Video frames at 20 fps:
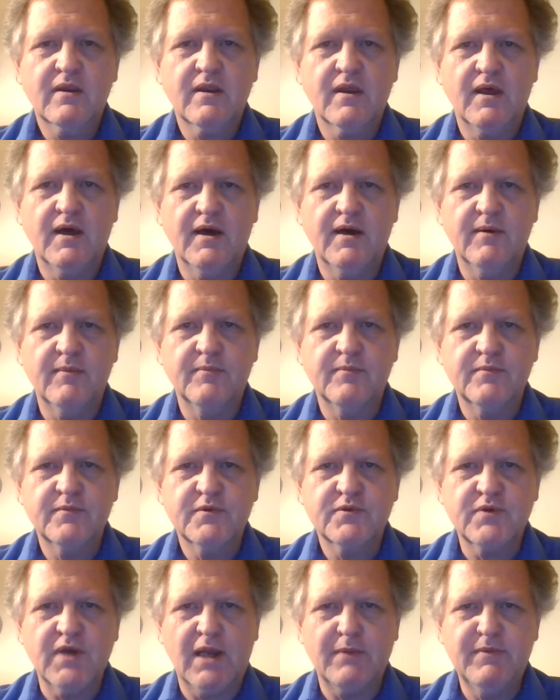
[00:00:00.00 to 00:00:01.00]

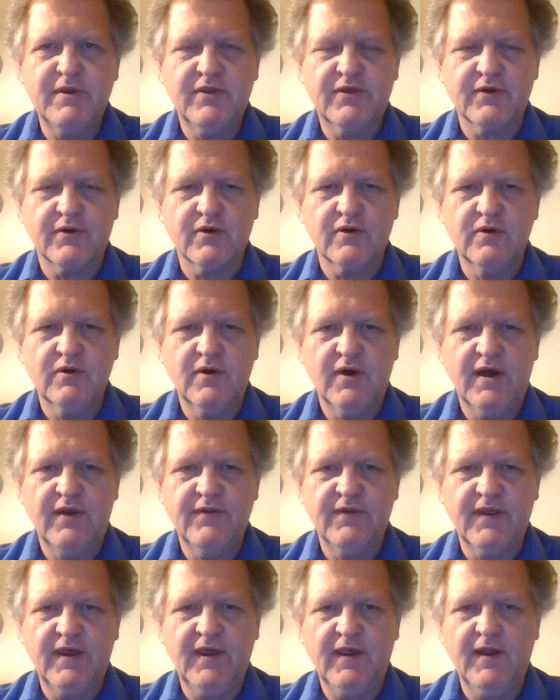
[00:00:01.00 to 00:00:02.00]
Try to be thorough
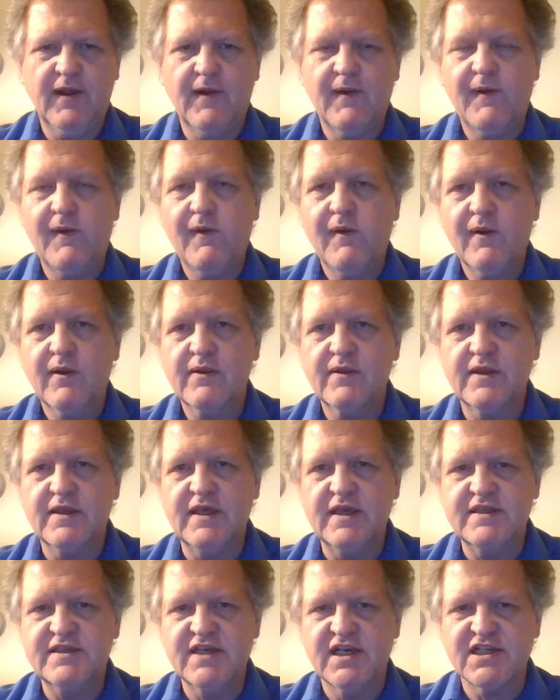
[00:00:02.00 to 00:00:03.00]
on the
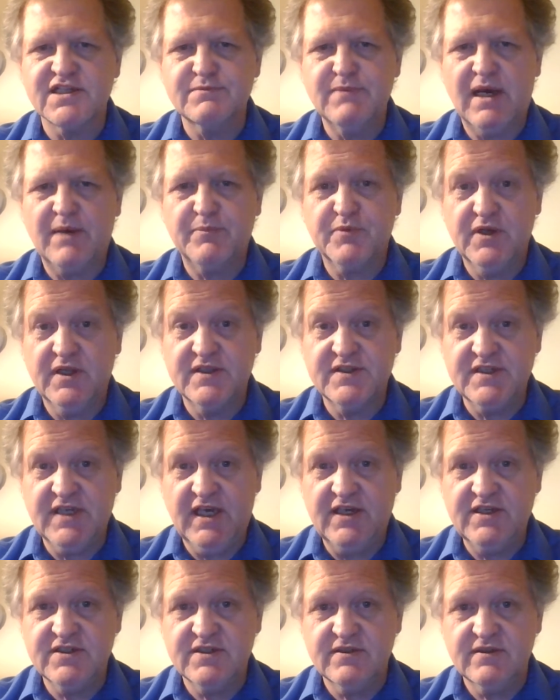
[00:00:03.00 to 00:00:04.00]
details about
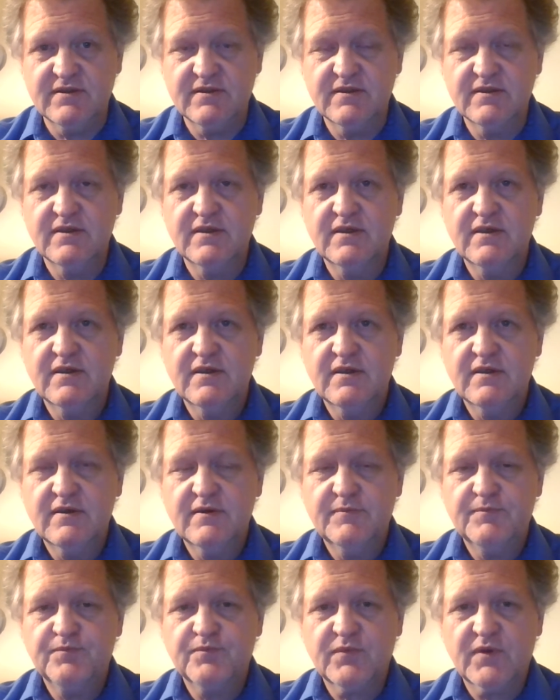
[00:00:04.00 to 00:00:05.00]
pronunciation,
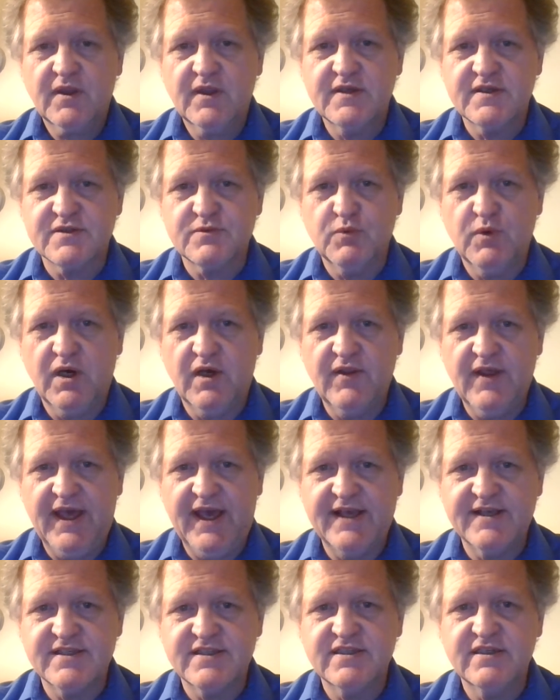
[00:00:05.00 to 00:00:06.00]
as well
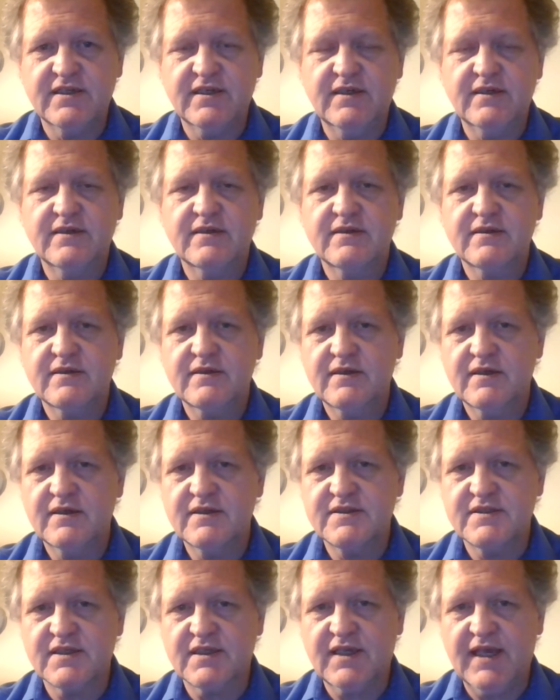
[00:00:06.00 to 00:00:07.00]
as the
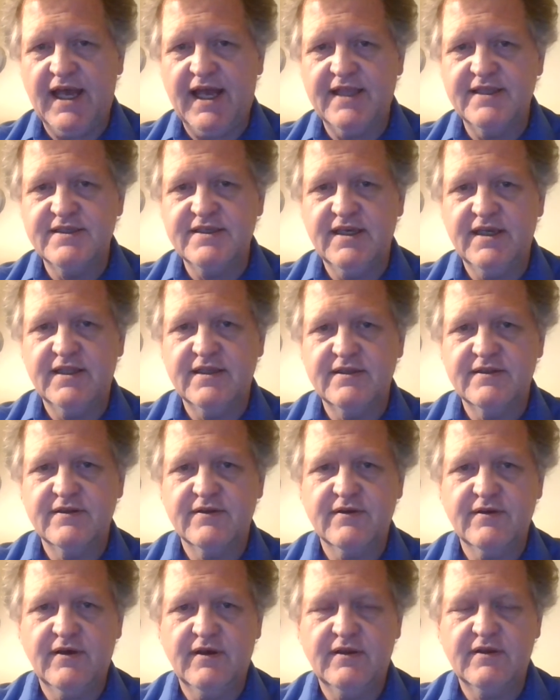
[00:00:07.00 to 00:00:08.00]
content
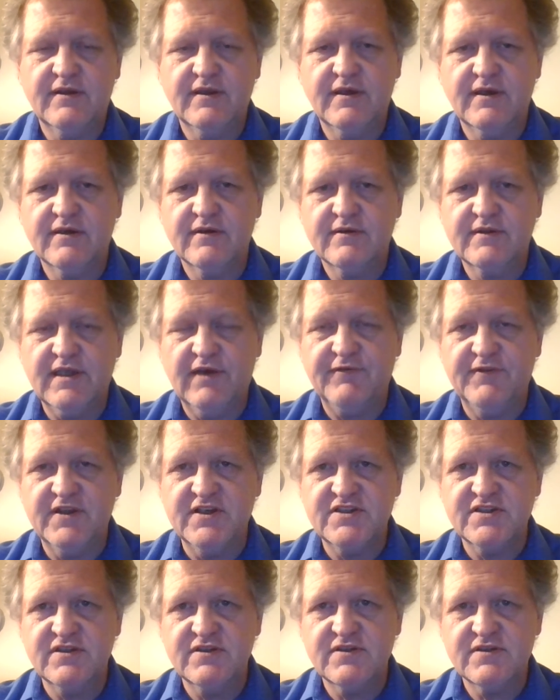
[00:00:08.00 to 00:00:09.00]
and
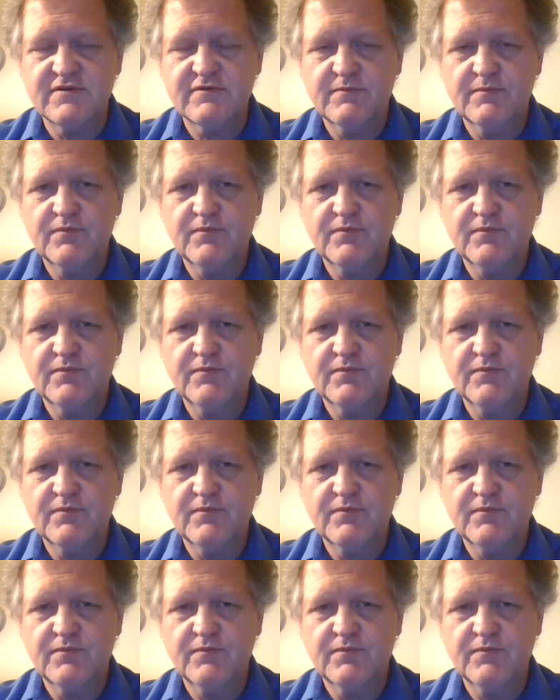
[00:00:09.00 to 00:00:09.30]
definitions.